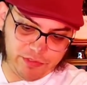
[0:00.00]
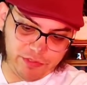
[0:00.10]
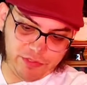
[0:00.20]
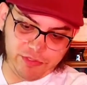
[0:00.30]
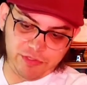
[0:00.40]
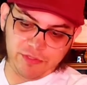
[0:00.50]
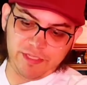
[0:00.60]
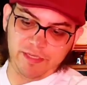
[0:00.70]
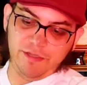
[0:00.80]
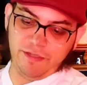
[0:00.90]
just to
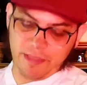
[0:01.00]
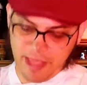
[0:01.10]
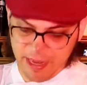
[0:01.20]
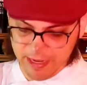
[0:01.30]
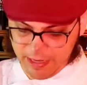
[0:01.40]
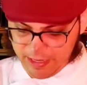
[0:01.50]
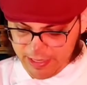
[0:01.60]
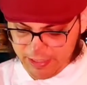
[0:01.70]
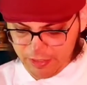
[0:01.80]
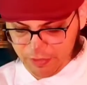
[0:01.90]
dilute that
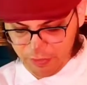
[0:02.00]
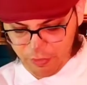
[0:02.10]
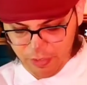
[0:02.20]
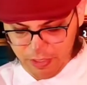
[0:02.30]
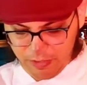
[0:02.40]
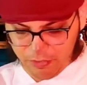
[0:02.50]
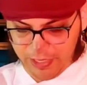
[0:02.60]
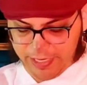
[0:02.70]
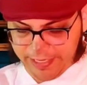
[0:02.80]
into the drink